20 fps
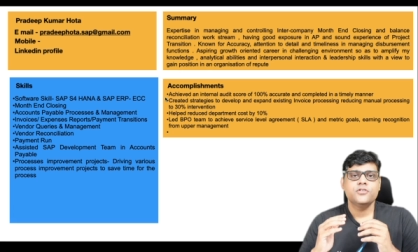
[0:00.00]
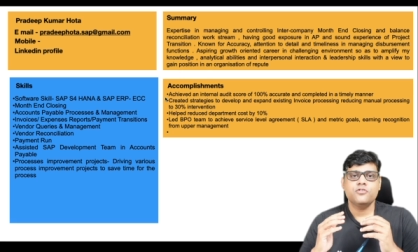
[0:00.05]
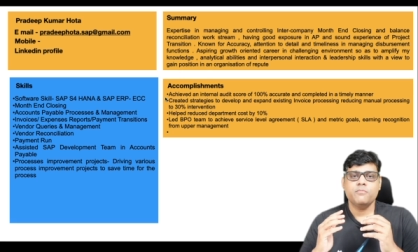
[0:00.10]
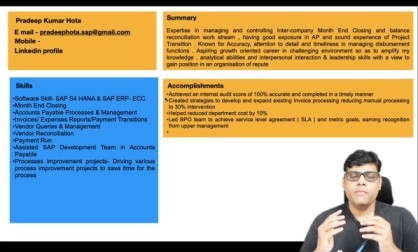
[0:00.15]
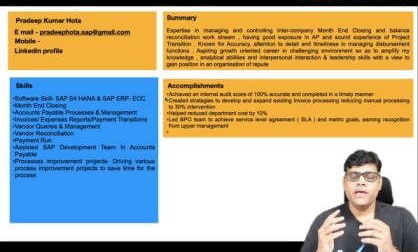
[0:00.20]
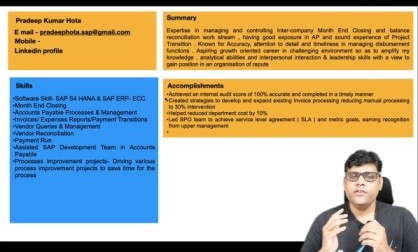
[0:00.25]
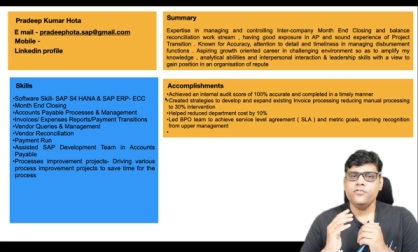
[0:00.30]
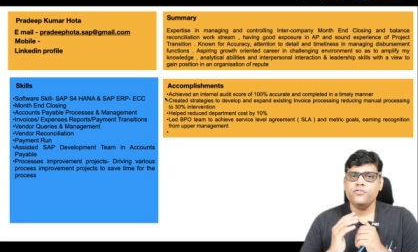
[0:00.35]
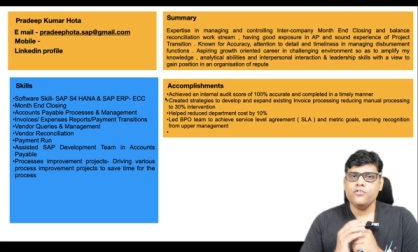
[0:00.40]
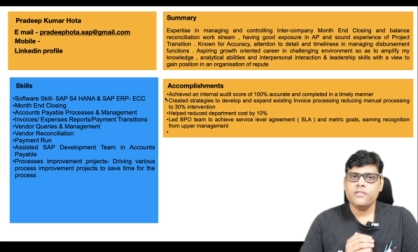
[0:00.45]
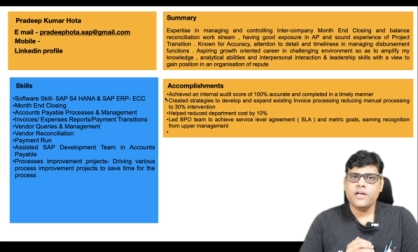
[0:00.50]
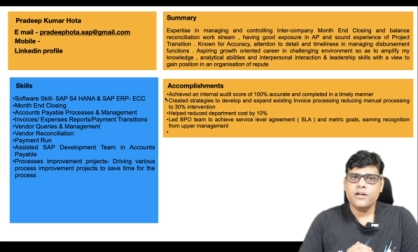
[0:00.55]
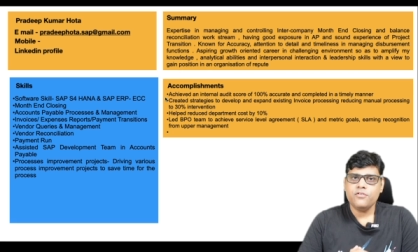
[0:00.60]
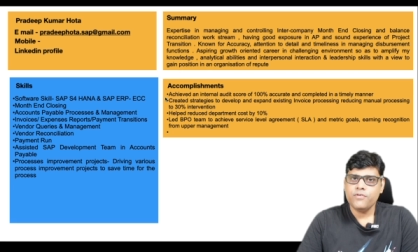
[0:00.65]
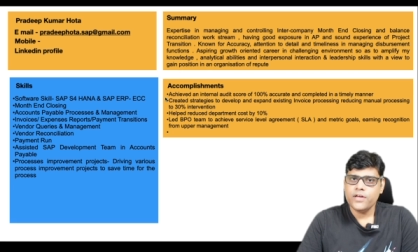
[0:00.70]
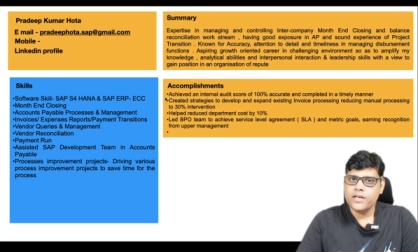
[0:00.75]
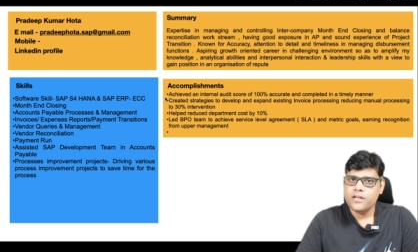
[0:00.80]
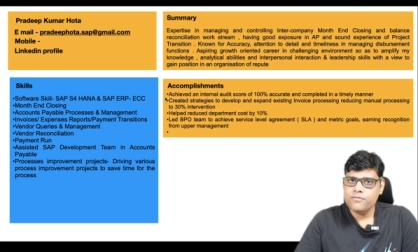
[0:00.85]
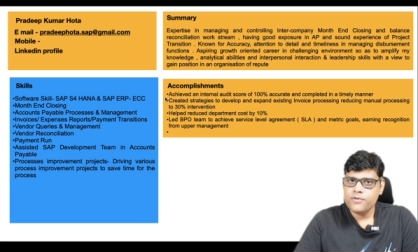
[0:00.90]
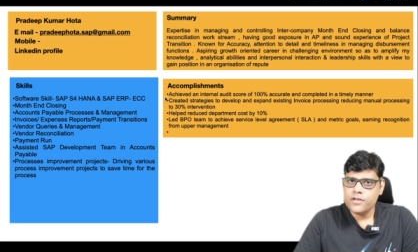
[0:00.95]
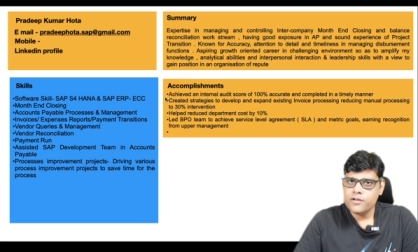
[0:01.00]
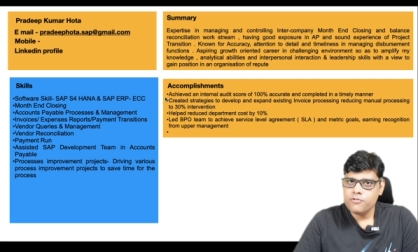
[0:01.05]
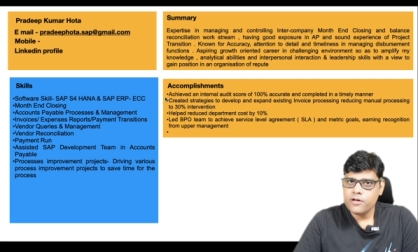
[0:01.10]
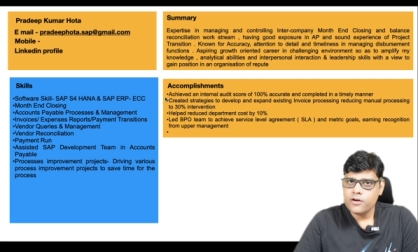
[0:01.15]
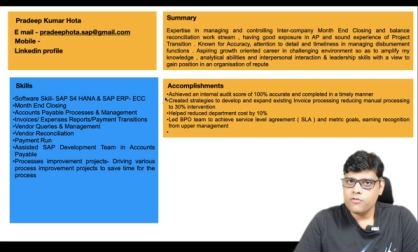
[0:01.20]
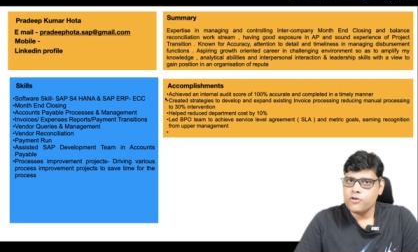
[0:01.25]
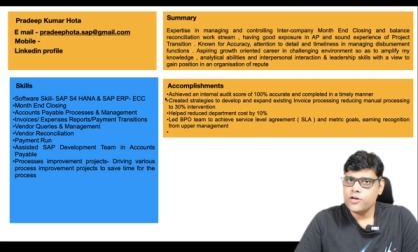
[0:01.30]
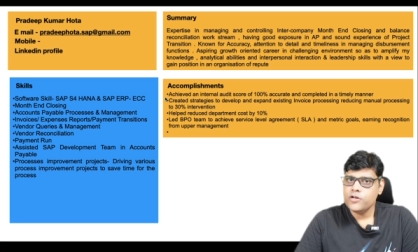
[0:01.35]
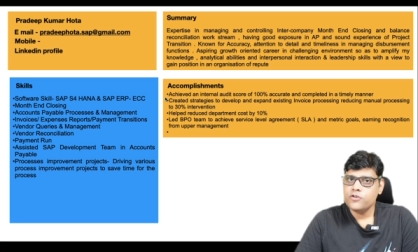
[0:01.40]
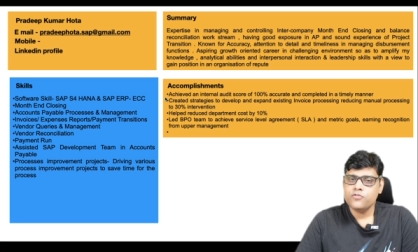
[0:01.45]
so make sure that whenever you
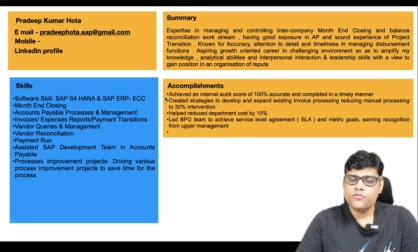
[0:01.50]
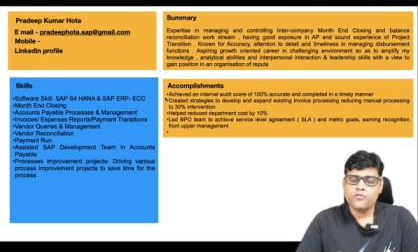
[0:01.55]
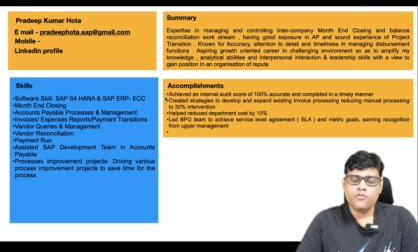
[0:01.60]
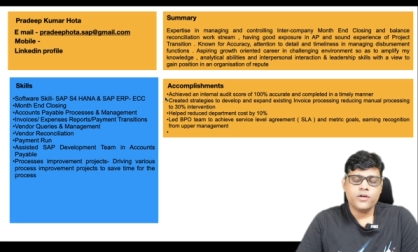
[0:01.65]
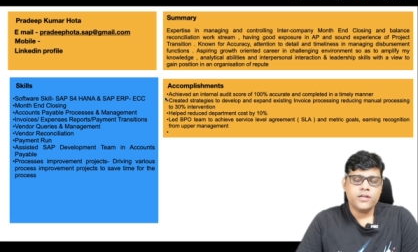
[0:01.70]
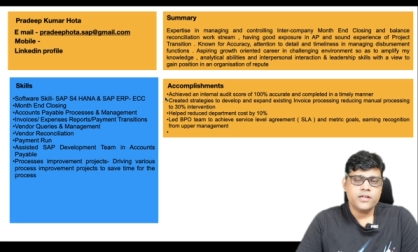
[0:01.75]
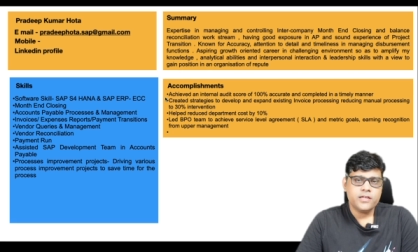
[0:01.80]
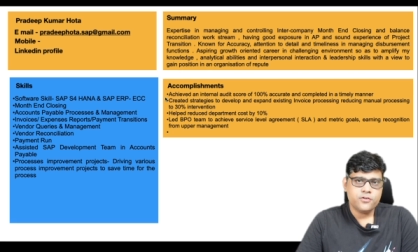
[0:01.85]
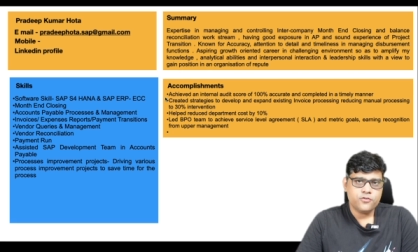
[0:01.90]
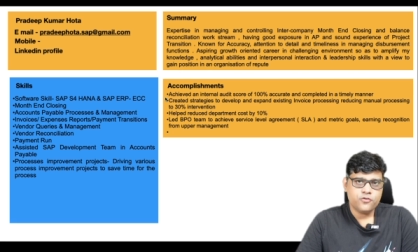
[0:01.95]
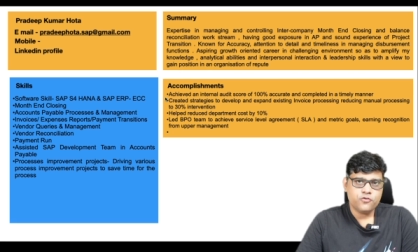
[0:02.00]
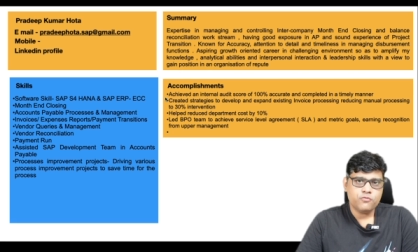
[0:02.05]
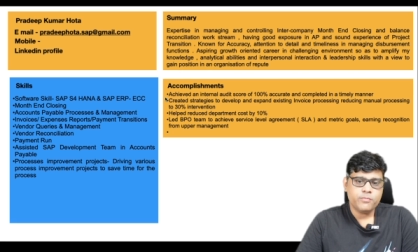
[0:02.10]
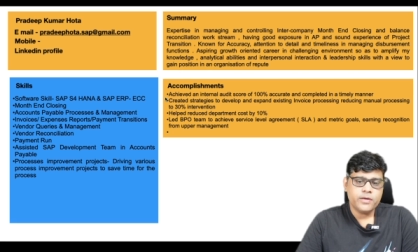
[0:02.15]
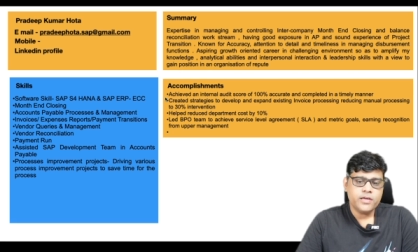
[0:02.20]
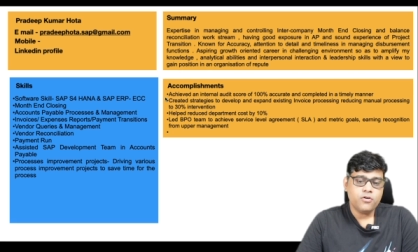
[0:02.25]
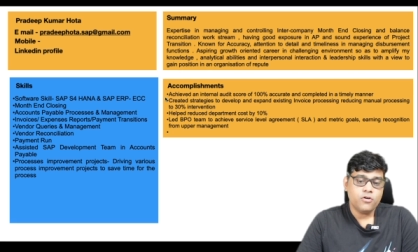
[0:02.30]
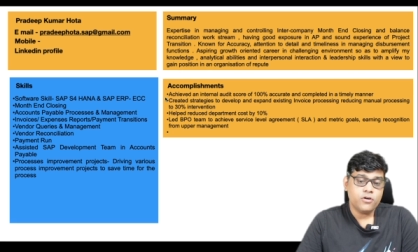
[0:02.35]
are going to show any resume